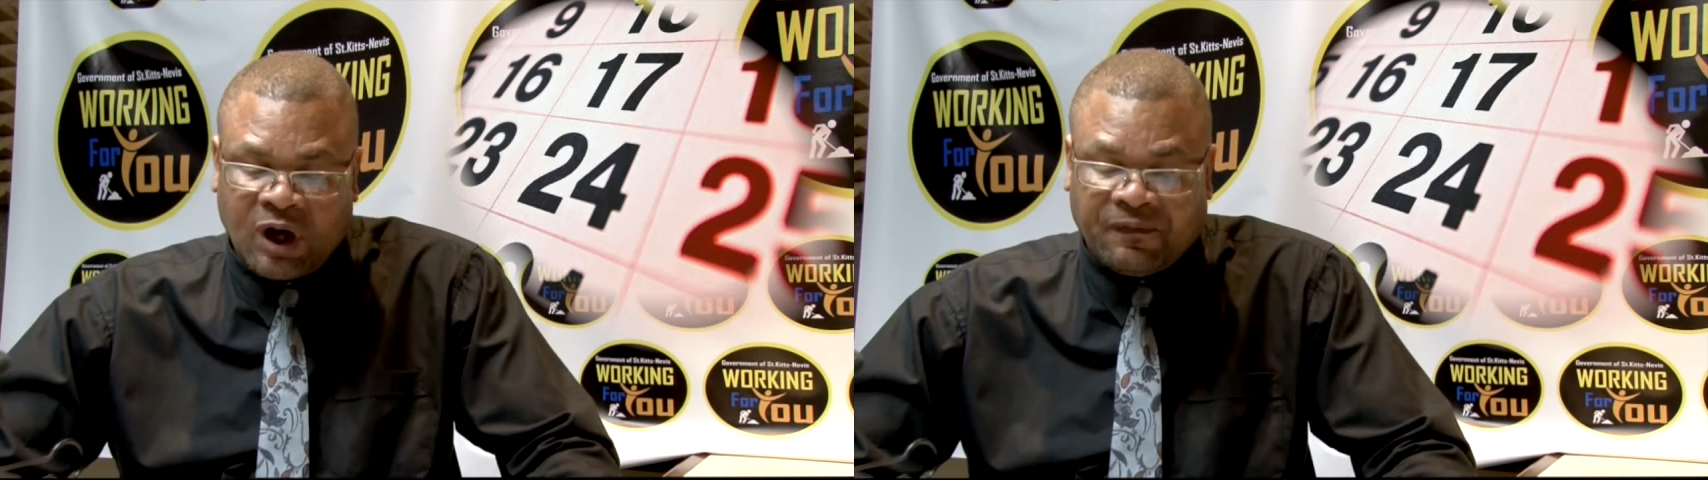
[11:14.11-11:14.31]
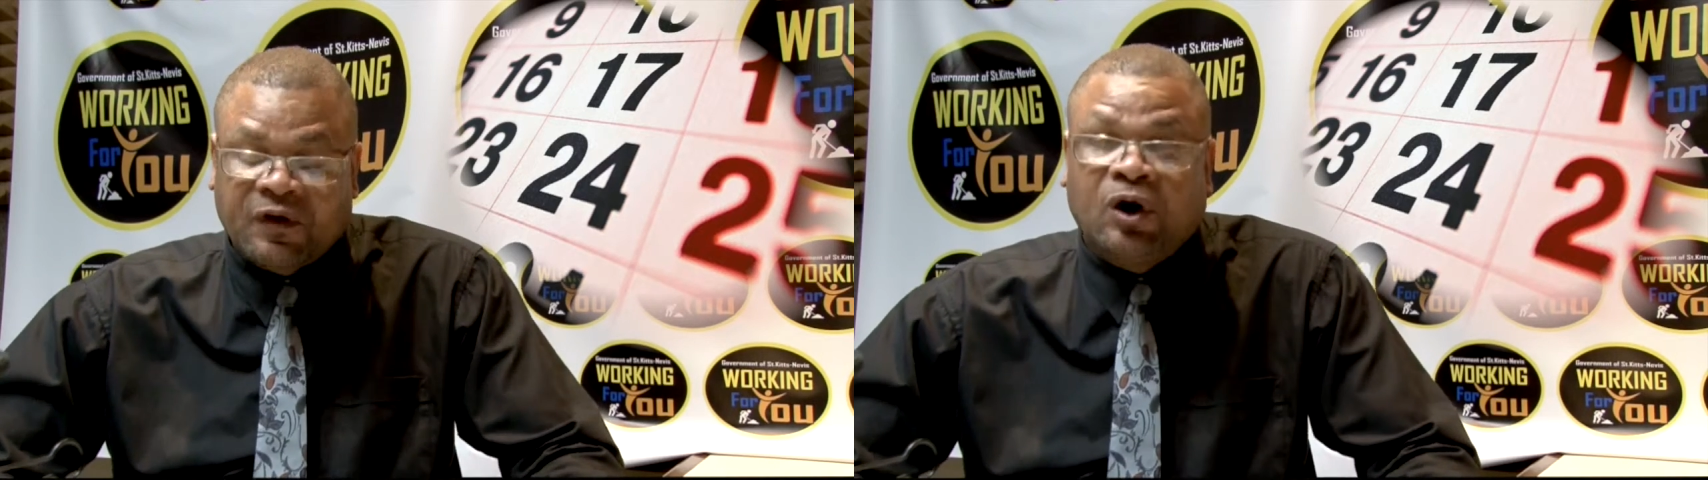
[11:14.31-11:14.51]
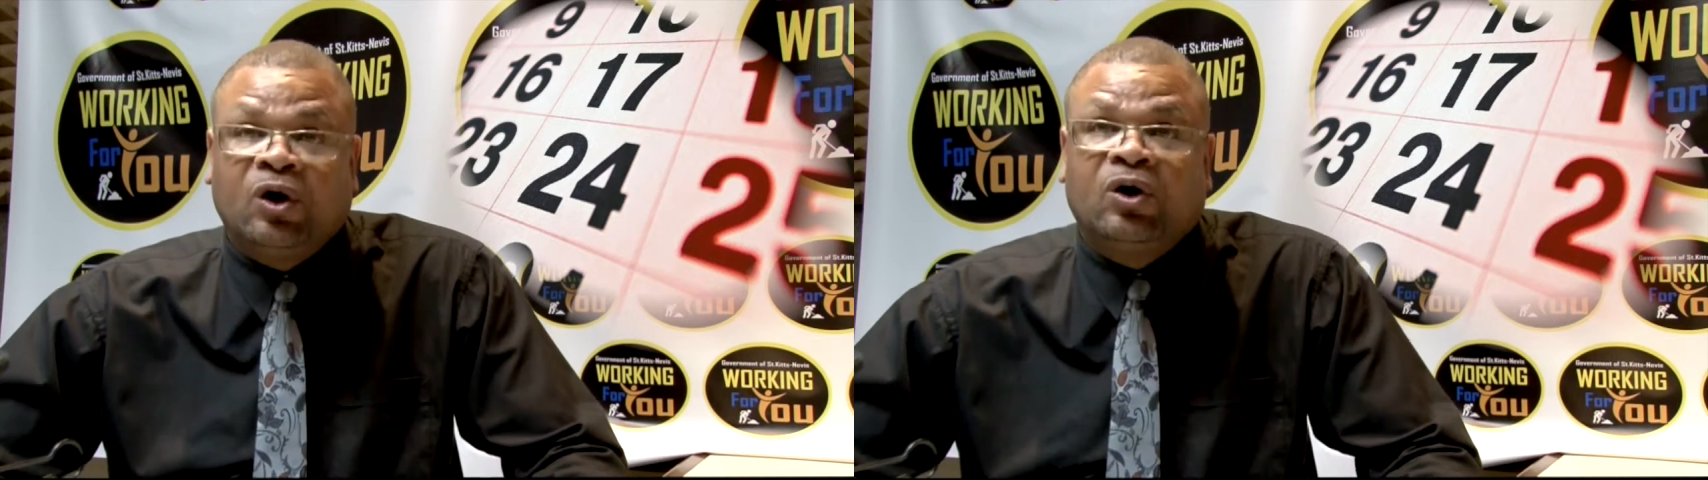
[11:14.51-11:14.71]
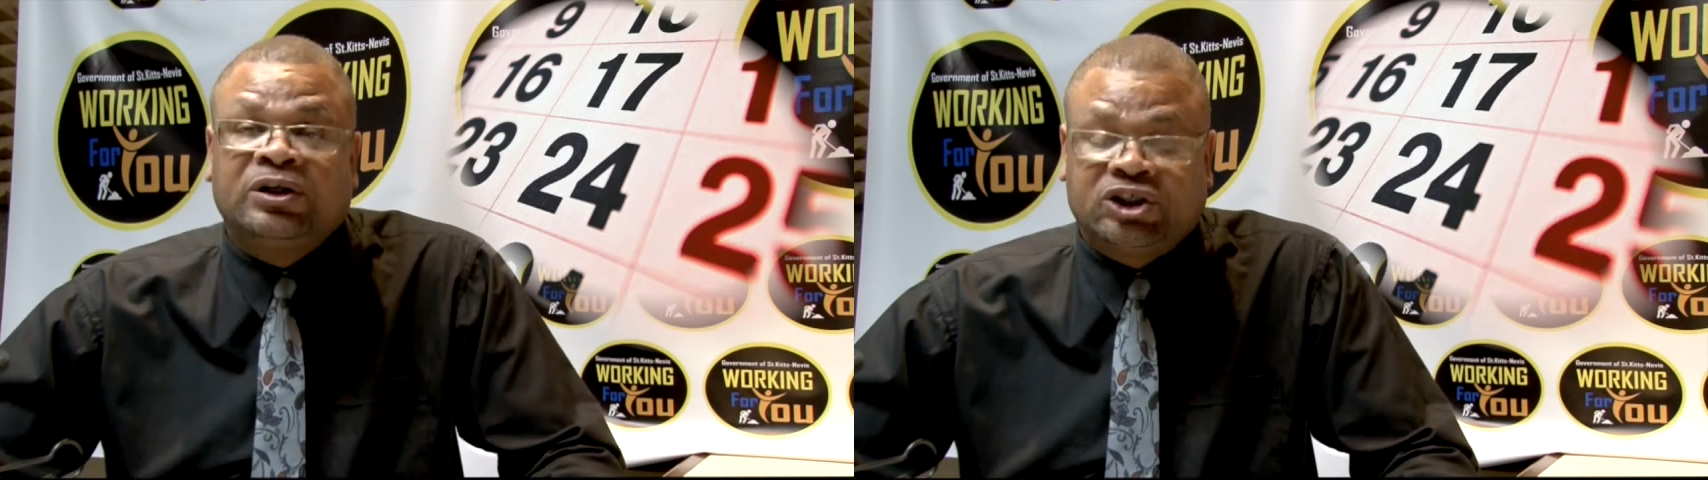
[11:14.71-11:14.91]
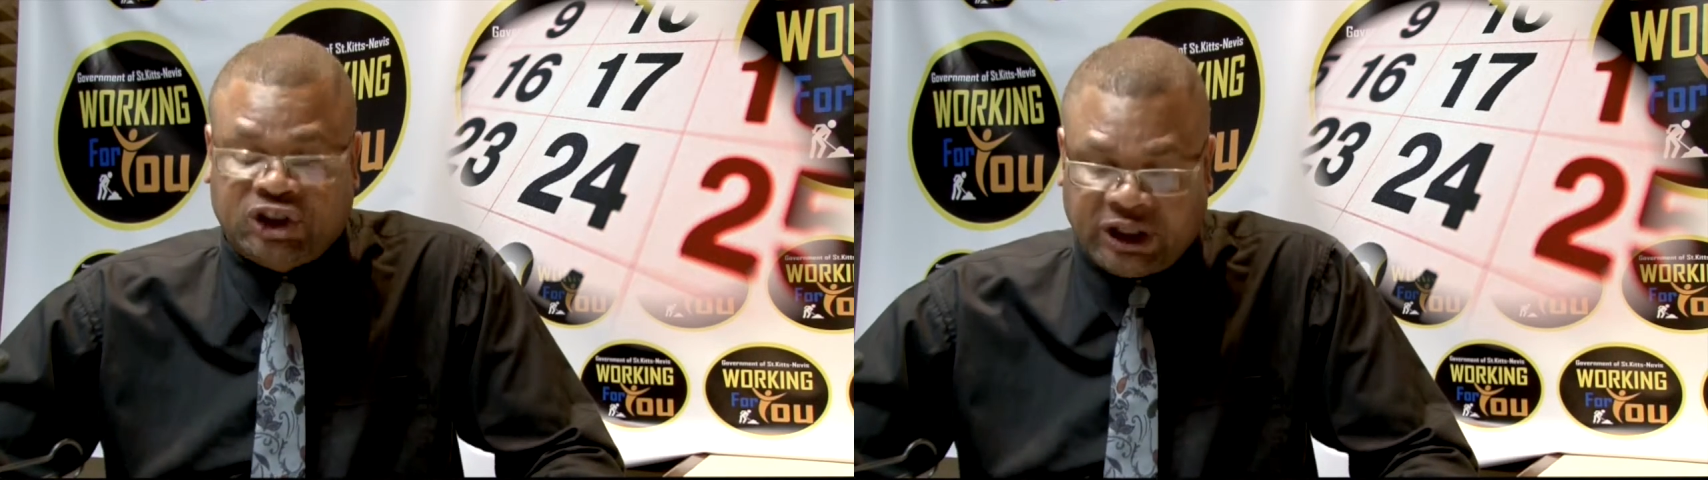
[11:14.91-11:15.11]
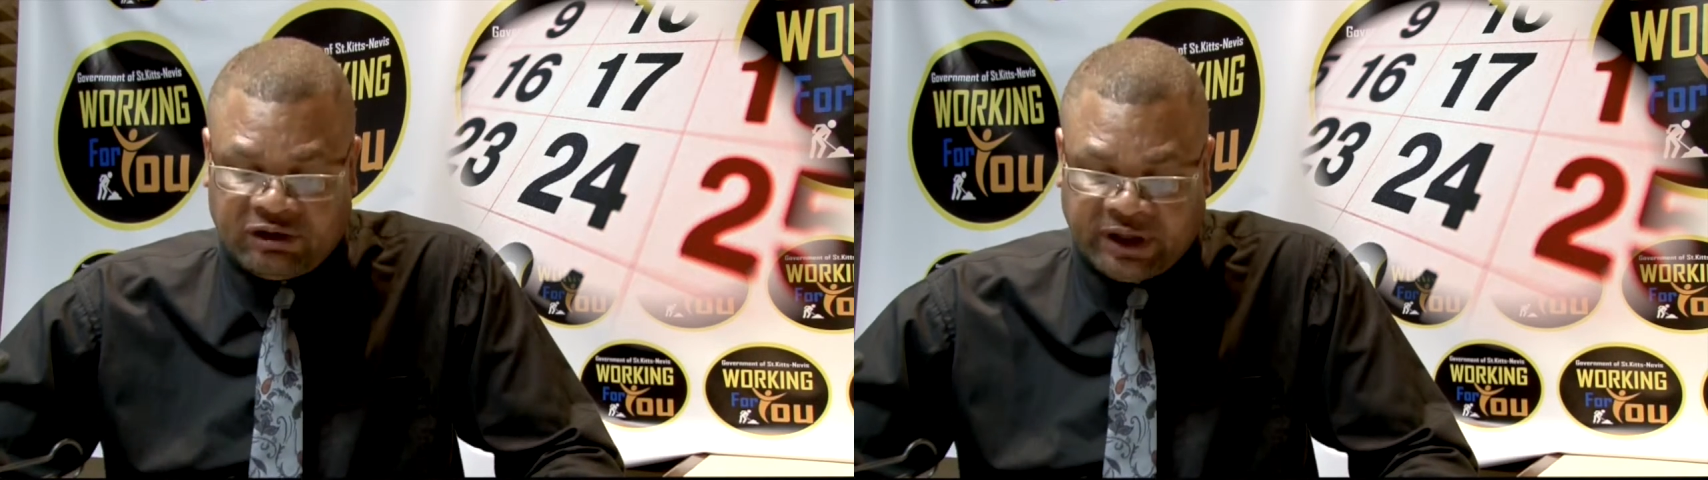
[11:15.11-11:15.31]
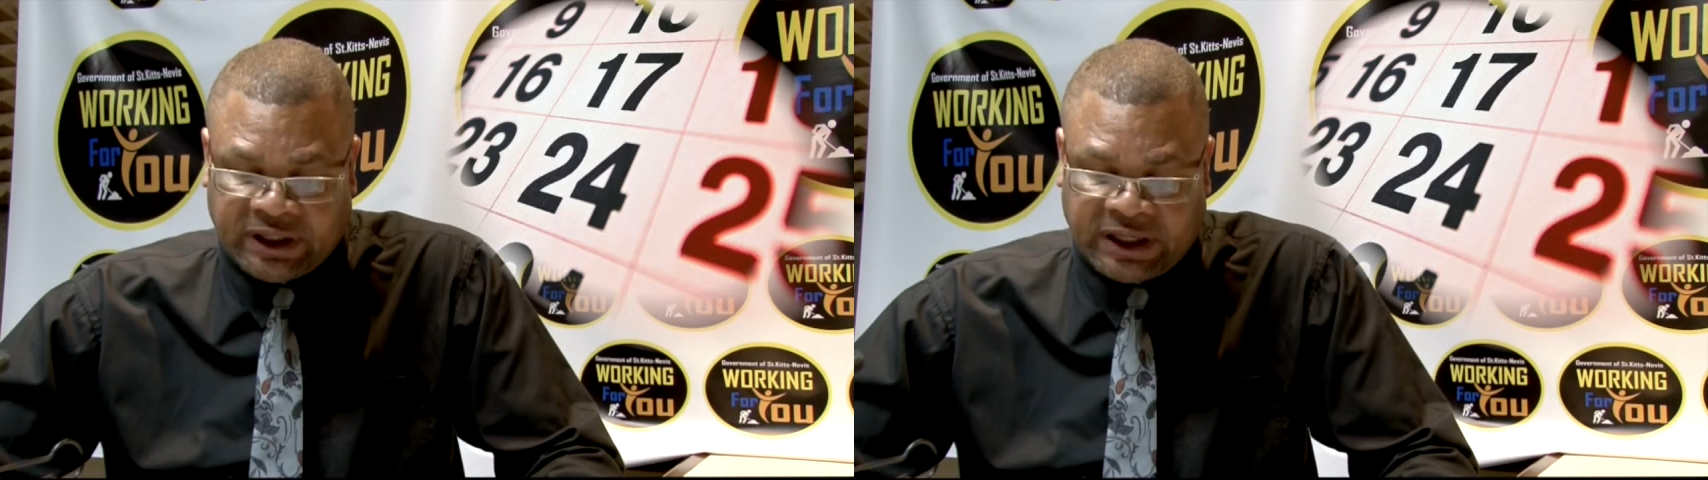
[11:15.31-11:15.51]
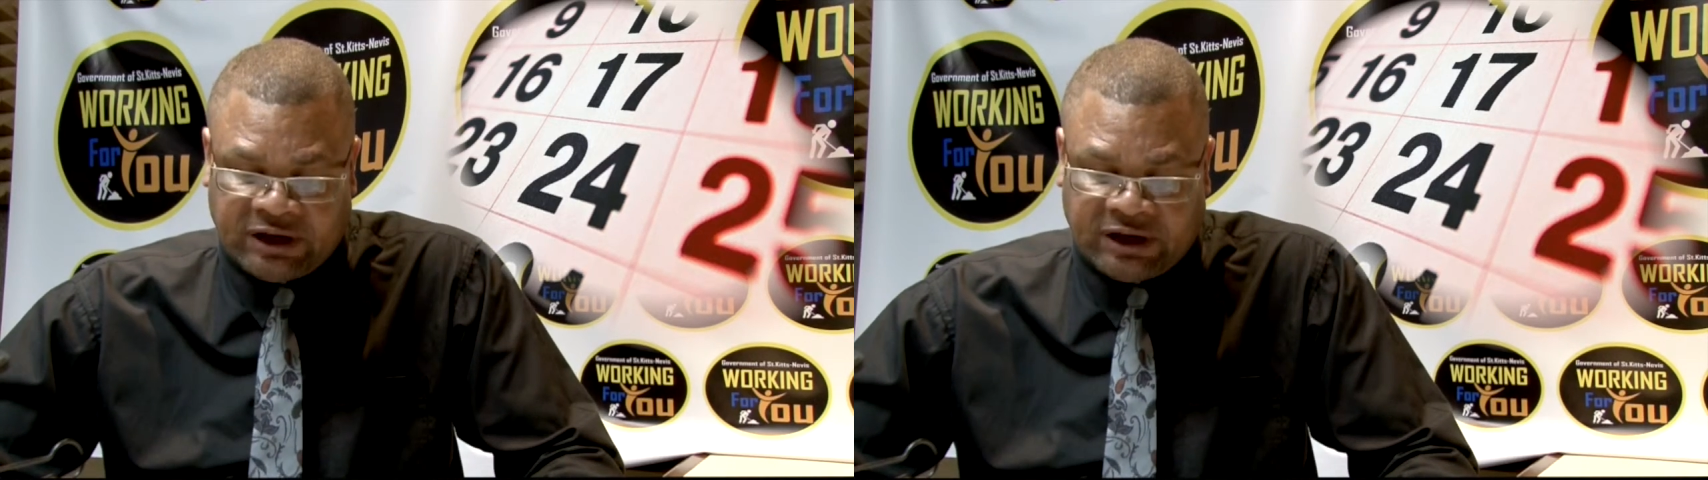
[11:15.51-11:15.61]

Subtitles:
of code sharing